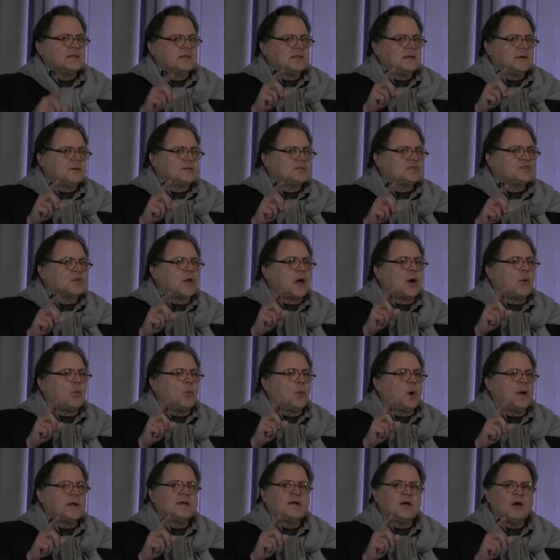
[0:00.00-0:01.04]
there is not
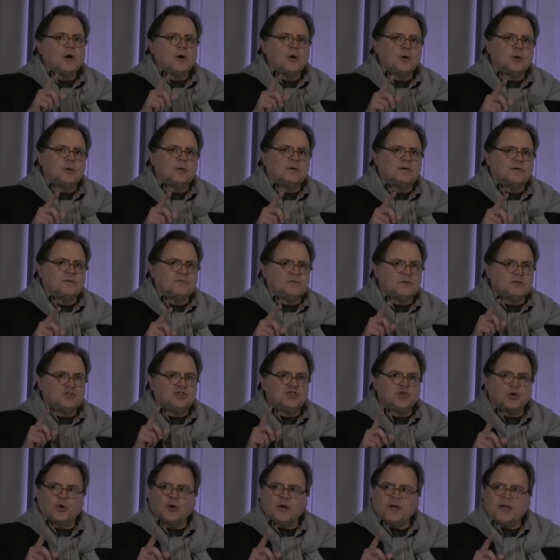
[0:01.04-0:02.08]
one code for
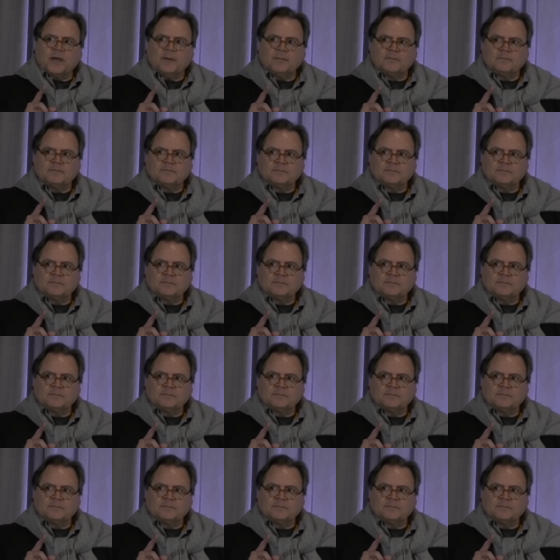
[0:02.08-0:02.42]
joy.